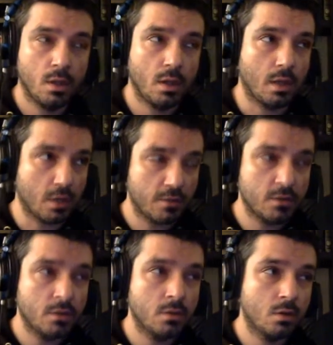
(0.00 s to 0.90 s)
And
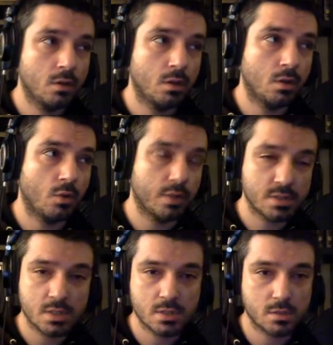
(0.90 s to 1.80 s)
given, where the
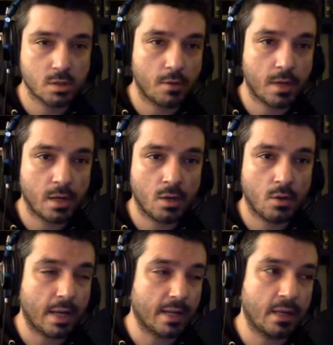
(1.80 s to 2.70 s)
Sixers are right now,
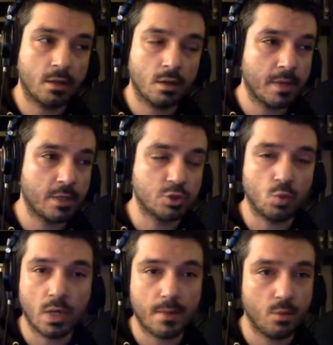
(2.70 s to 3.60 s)
I cannot imagine
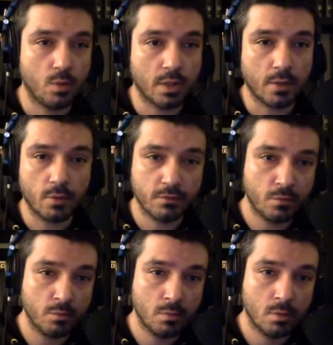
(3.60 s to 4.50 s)
why they would want to get rid of
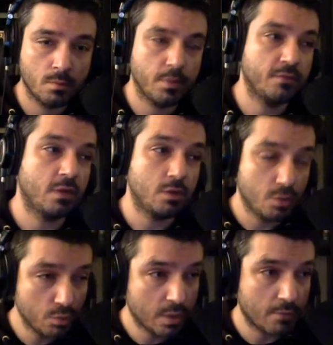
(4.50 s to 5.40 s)
him. But if they
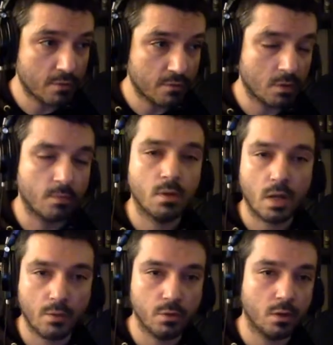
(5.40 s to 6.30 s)
do get rid of him,
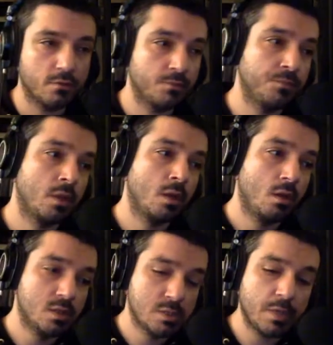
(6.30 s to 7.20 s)
I would love him.
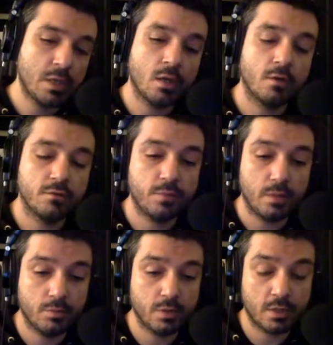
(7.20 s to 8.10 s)
Speaking of
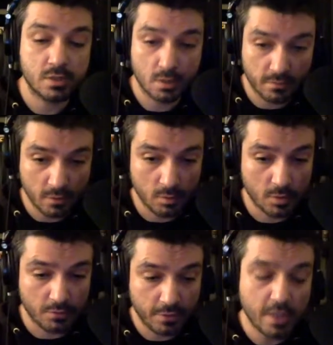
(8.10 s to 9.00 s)
people that are still available
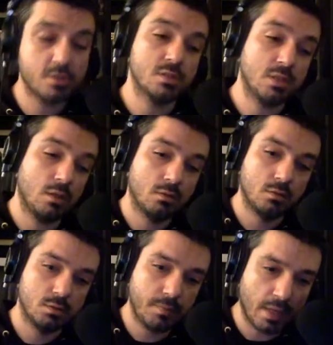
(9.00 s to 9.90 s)
on free agency,
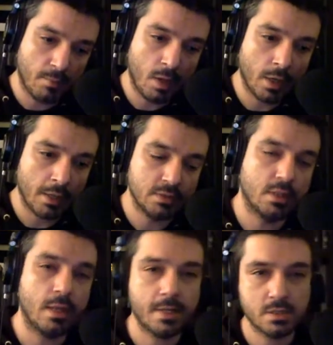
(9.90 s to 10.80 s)
ping-ponging to
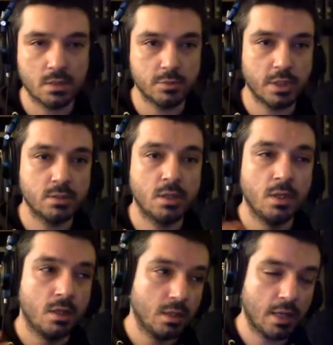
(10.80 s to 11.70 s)
that subject,
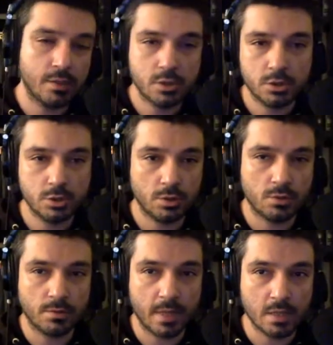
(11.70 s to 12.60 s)
Gary Trent Jr.
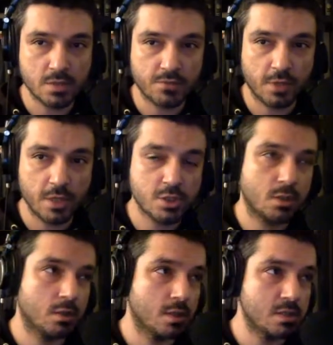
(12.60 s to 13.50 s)
remains a free agent
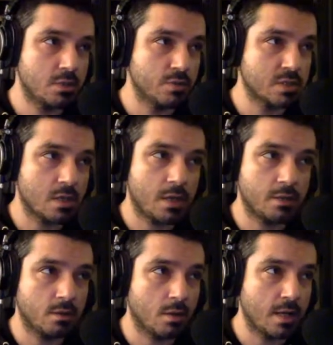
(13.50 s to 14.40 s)
unless he was signed
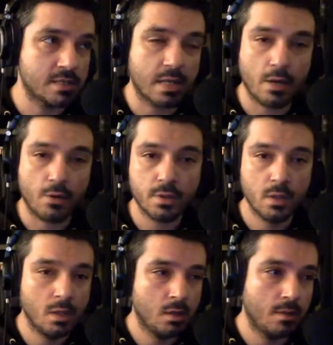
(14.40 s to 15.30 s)
in the last hour.
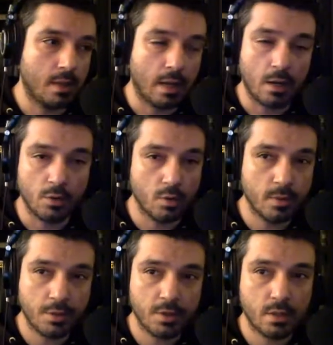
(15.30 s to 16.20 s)
Then I don't know
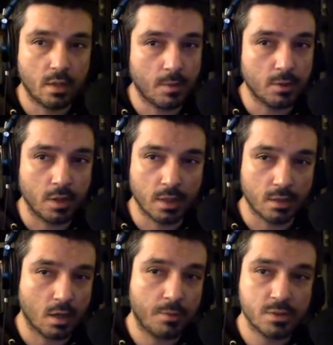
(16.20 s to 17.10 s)
about it, and I'm not looking at the
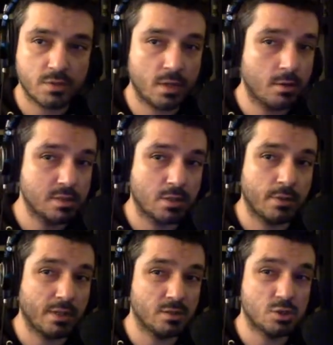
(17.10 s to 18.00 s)
comments right now because I want
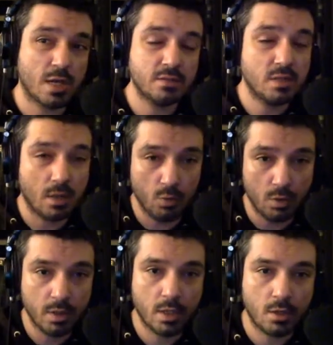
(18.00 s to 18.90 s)
to get distracted. I will
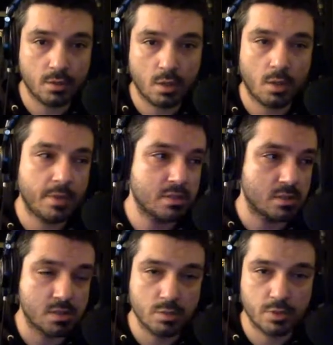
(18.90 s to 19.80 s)
look at all the comments and
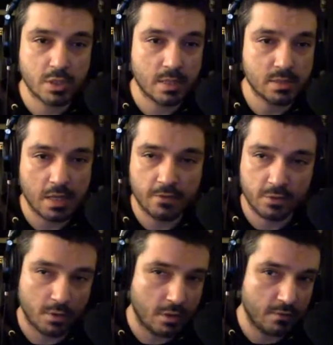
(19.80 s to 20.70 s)
the super chats
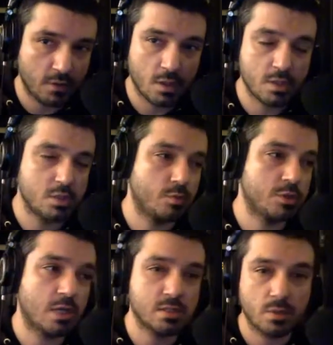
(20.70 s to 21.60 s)
after. If there are any super
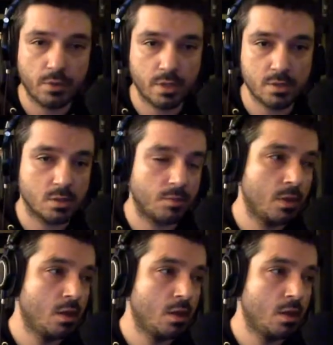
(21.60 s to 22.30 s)
chats, I will answer them.